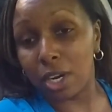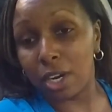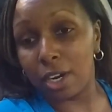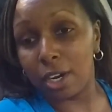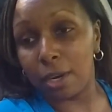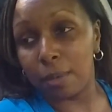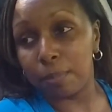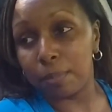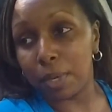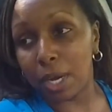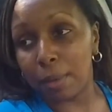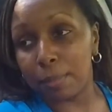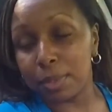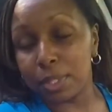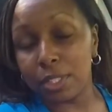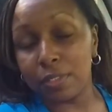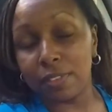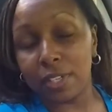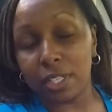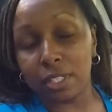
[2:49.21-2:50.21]
I
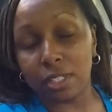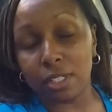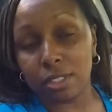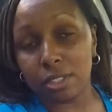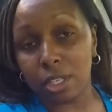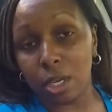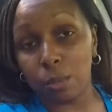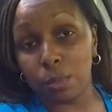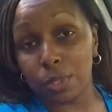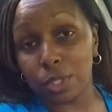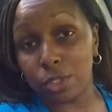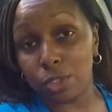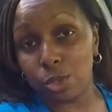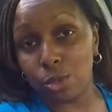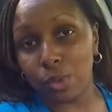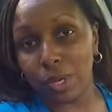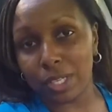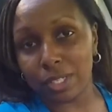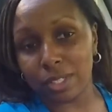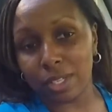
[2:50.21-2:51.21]
believe that does come with
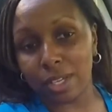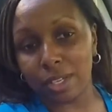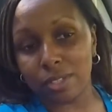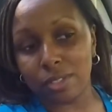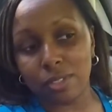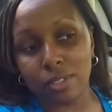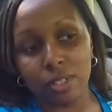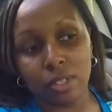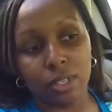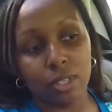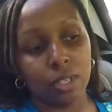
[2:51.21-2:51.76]
the 2SS.